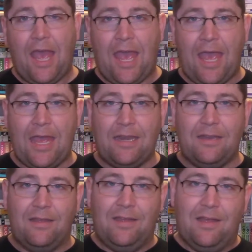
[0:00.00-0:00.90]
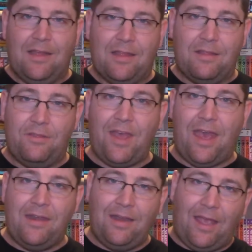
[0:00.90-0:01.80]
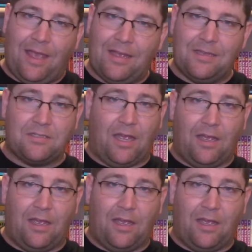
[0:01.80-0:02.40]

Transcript: And then, as